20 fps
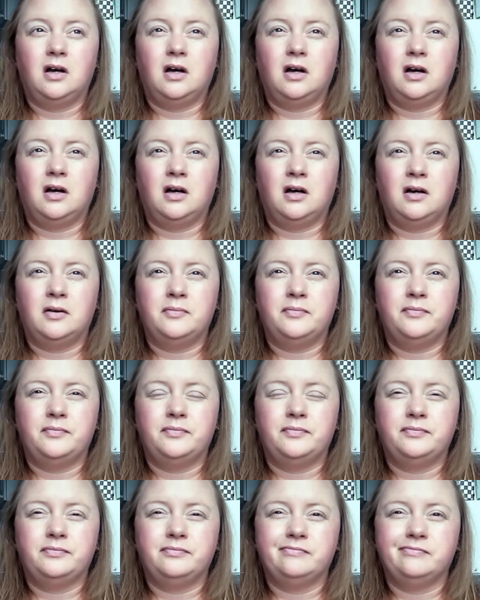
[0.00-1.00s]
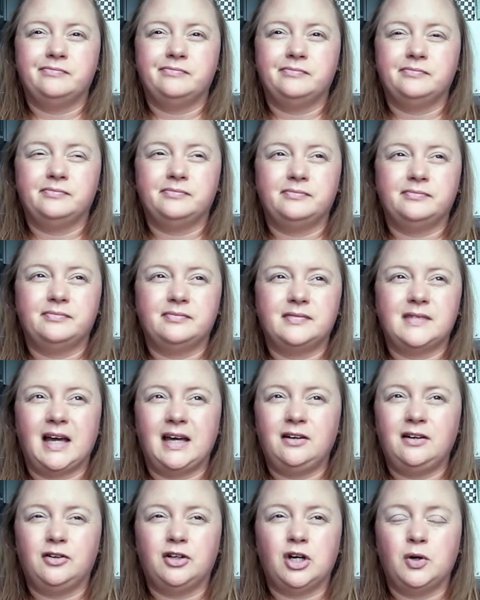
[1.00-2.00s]
um,
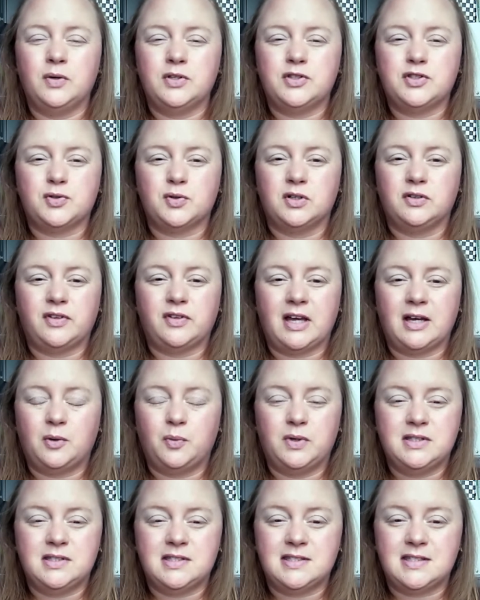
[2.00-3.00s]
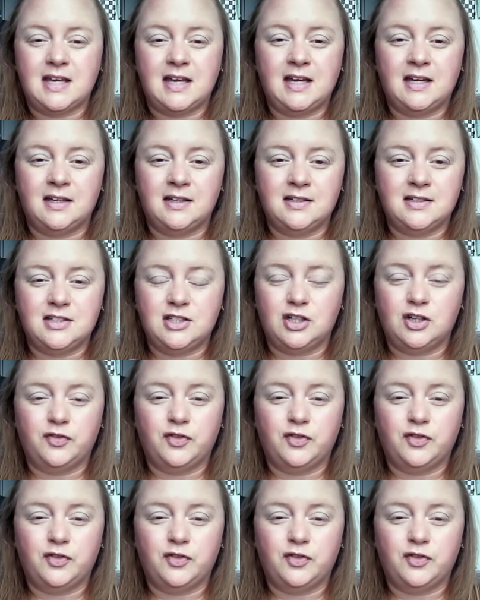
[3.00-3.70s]
I don't know, it's sort of like when sand, you know,